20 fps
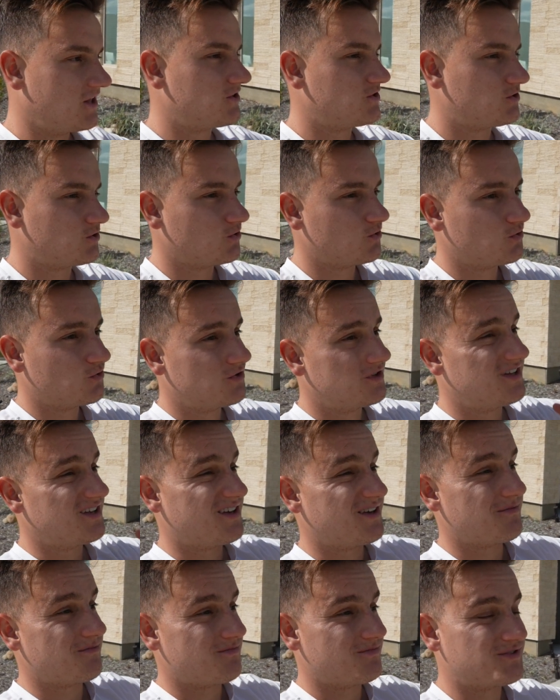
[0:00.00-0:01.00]
to
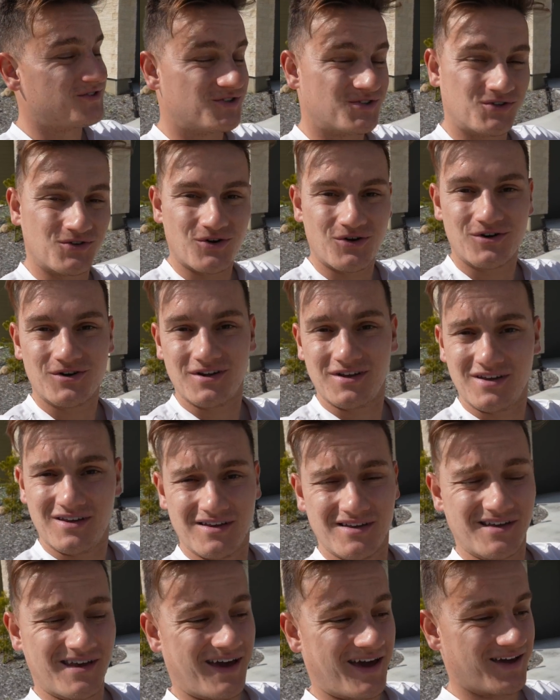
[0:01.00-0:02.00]
the starting
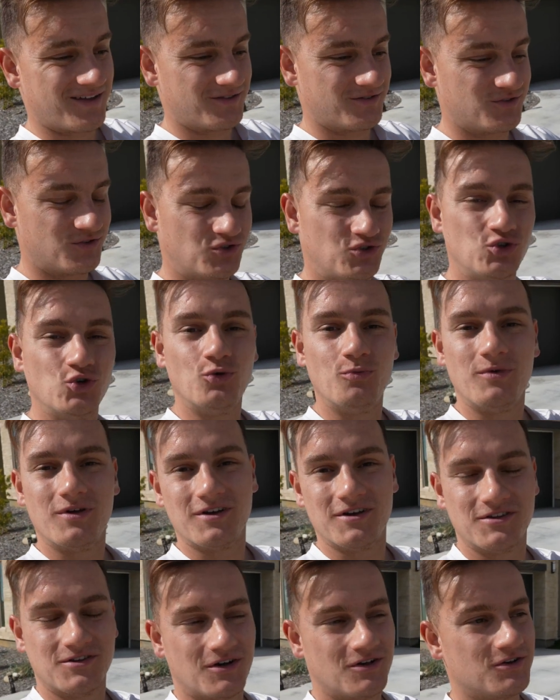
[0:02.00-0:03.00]
at $2
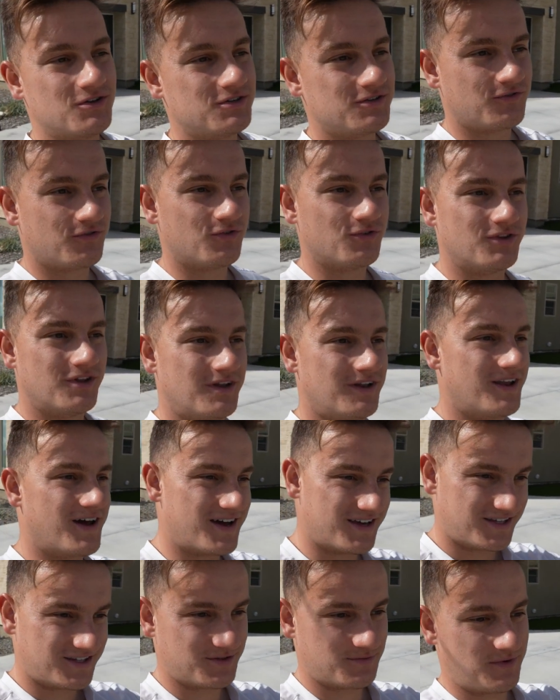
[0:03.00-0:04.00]
million for the
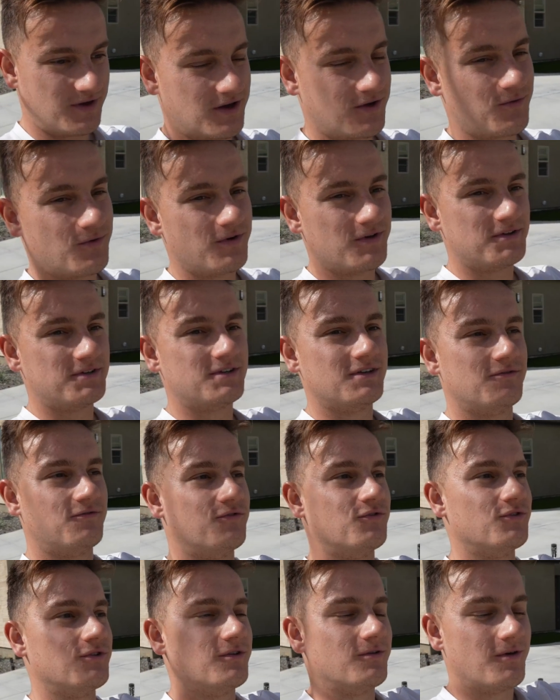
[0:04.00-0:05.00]
nice spec ones and
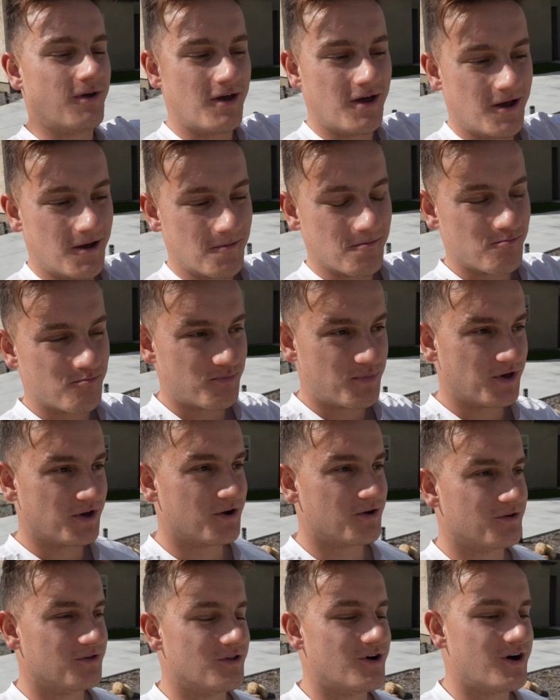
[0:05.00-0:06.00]
for the
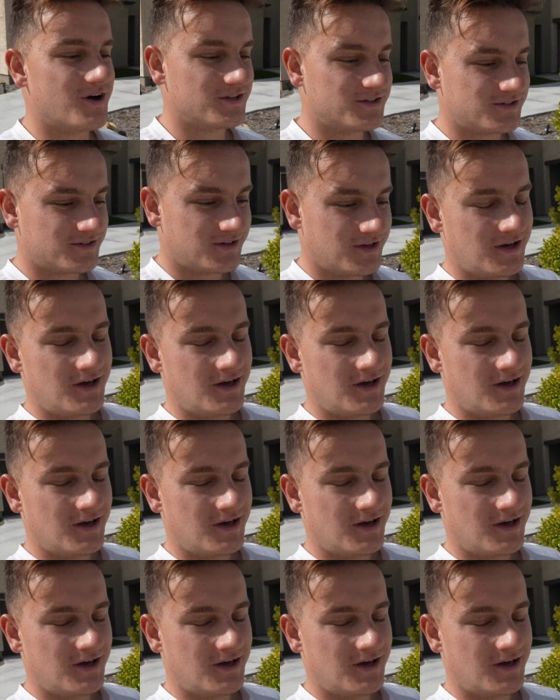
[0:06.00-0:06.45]
bigger lots.